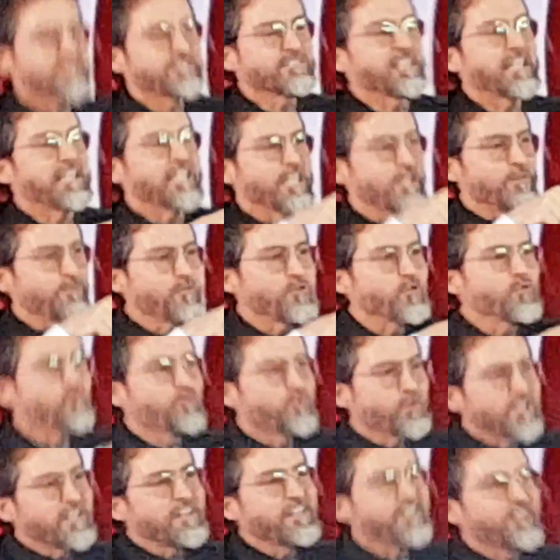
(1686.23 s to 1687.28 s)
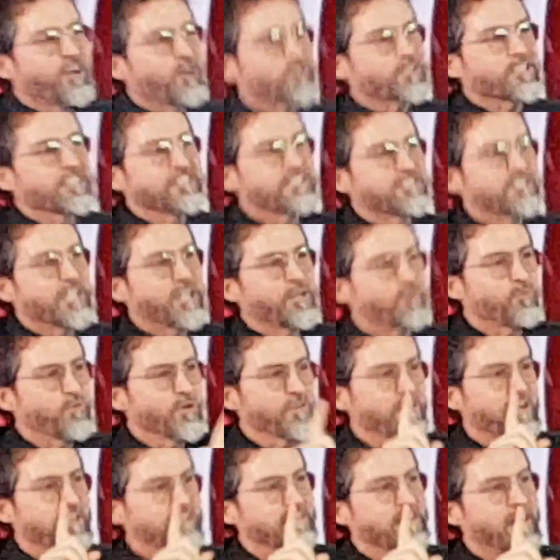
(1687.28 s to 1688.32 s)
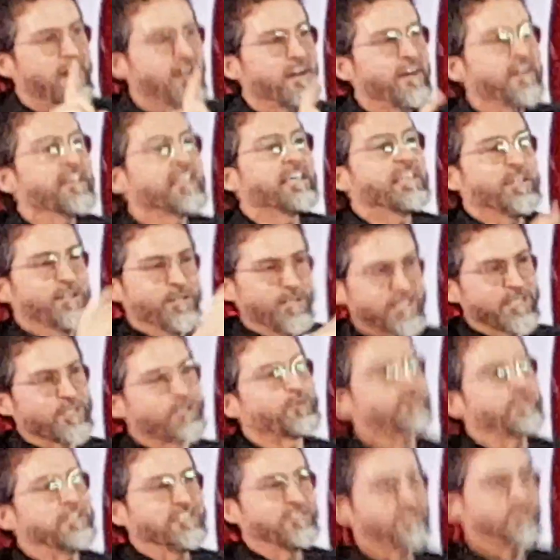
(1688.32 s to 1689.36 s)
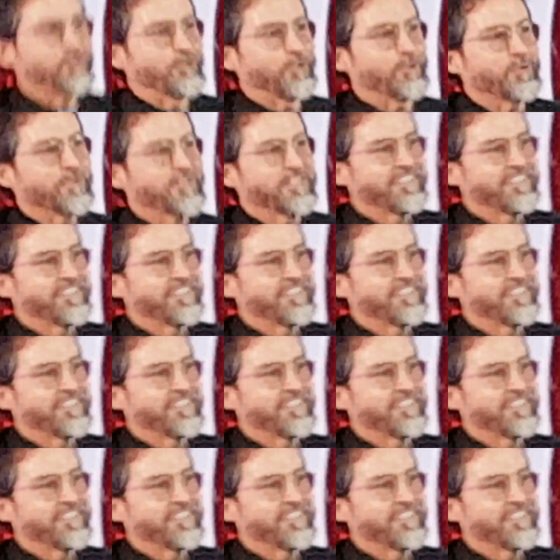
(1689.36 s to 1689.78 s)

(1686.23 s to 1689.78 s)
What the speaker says: is that if you really are content with Allah, He'll increase you.